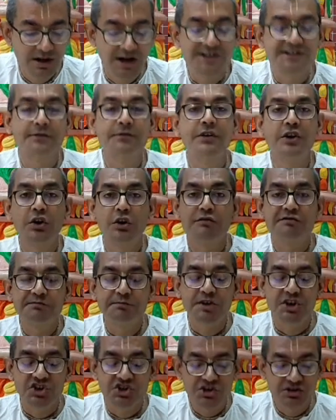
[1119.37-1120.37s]
It's a figure of
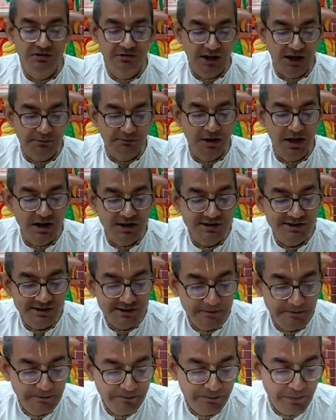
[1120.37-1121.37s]
speech. That
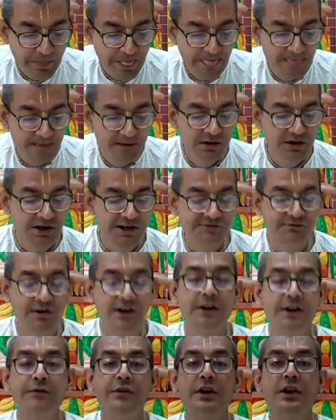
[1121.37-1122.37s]
means it's
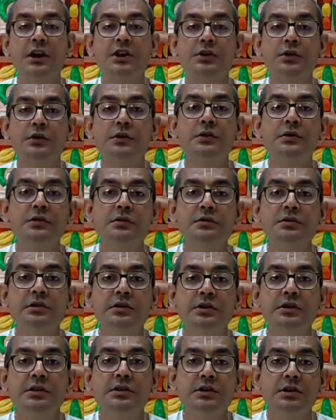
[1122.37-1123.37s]
very difficult to
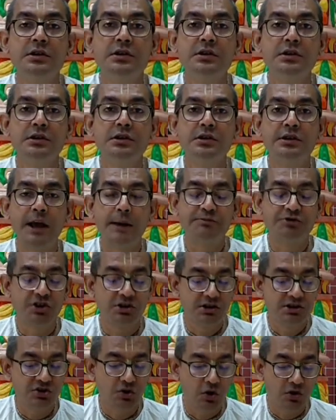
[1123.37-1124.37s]

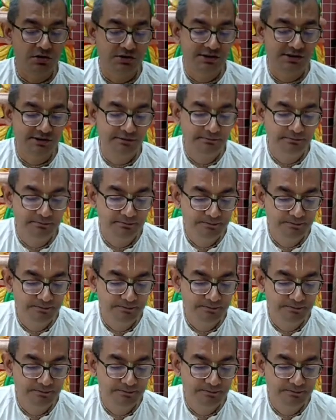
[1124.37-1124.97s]
capture this horse.